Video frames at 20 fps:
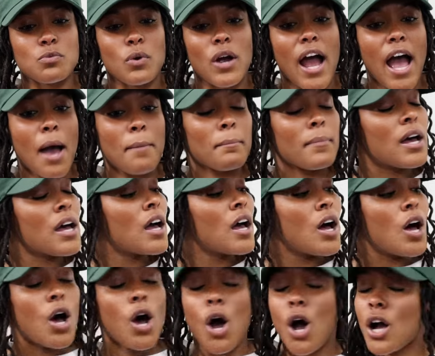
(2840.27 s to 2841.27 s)
where I'm.
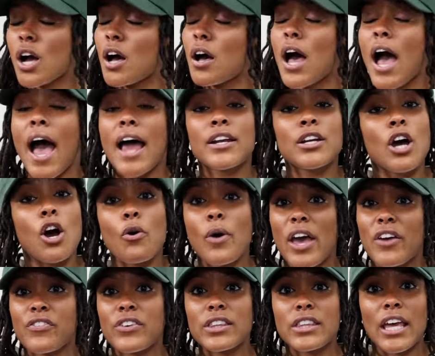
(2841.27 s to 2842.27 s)
I know
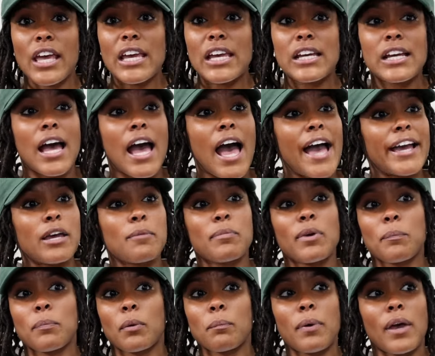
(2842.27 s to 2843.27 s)
everything. I can
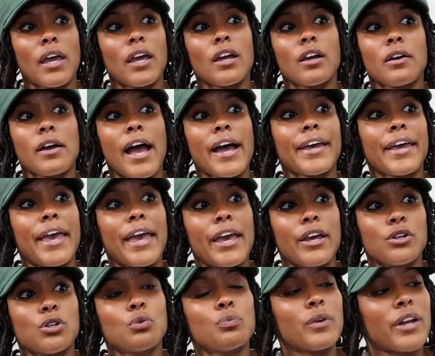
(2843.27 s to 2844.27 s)
be prepared. I can
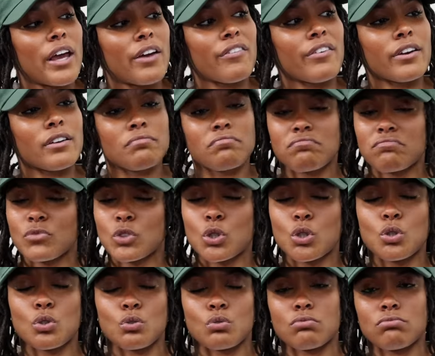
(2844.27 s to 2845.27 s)
handle whatever.
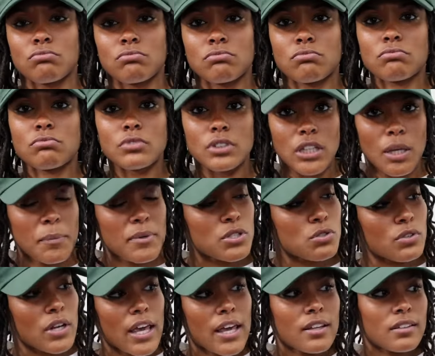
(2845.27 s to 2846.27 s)
Cool. Let me
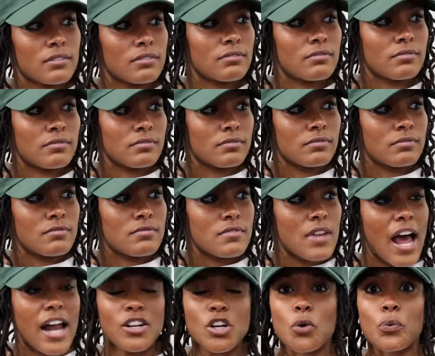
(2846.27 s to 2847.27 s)
do that.
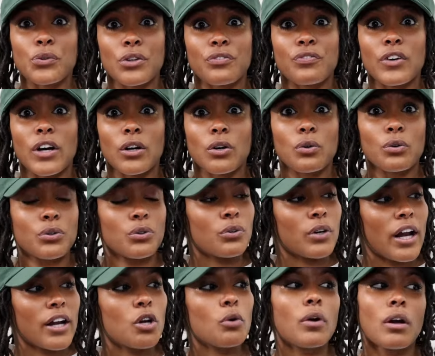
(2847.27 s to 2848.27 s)
I know what the fuck going on.
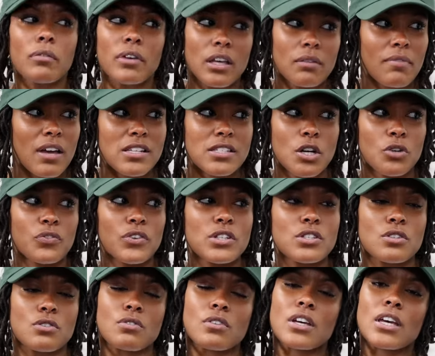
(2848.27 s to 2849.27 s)
I know what I'm getting myself
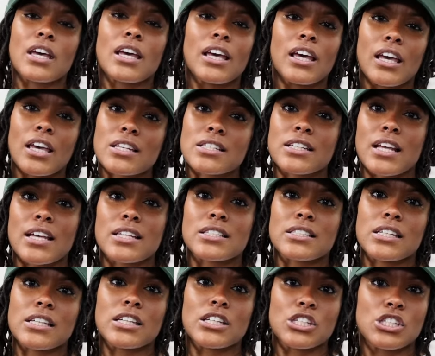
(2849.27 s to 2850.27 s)
into. It's that
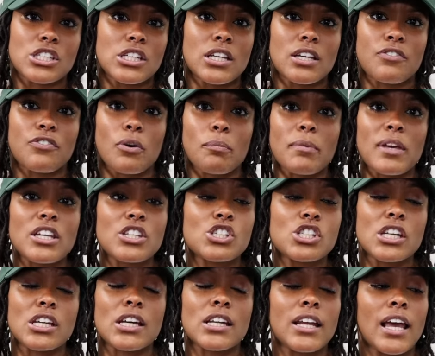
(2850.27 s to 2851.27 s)
sneaky shit. For me,
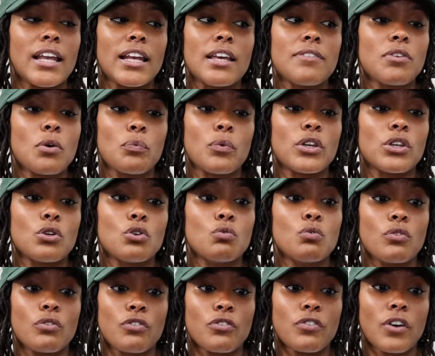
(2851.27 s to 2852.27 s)
cheating ain't even when
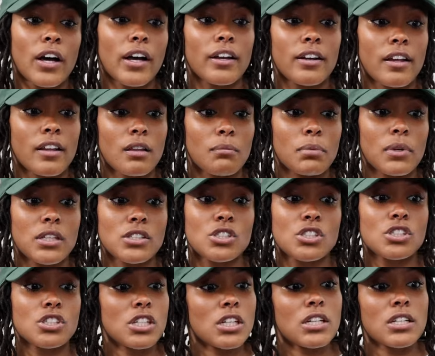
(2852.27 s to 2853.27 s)
you fuck another
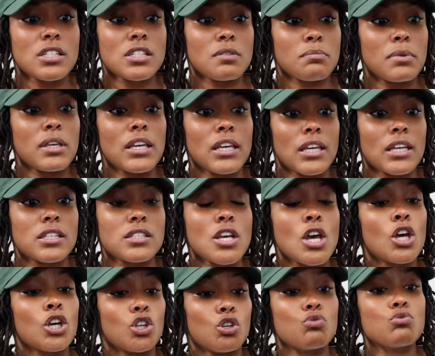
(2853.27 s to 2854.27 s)
bitch. Cheating to me is
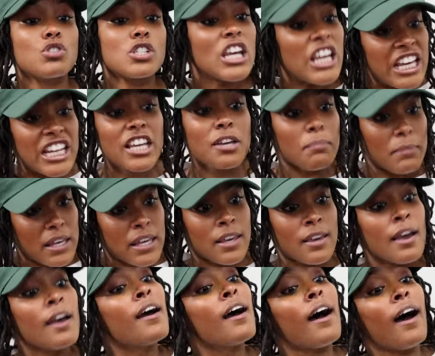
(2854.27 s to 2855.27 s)
you cheating
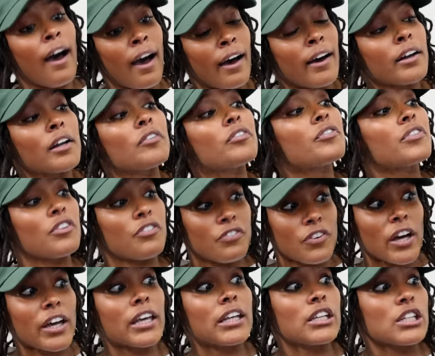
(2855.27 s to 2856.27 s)
me out of the
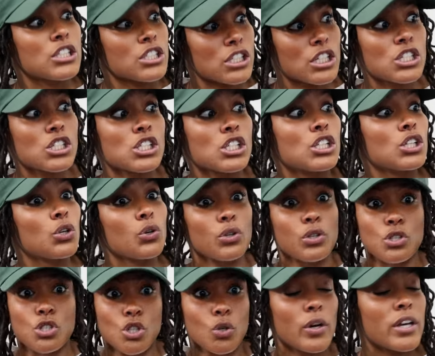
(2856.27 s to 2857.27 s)
fucking decision or
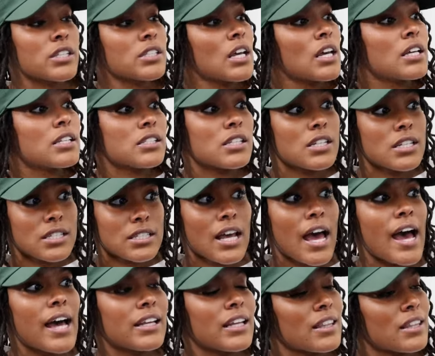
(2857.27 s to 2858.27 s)
the choice to
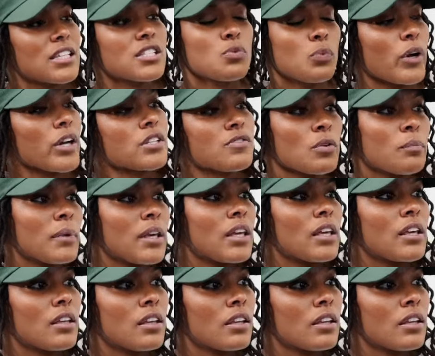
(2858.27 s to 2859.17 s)
decide that this works for me.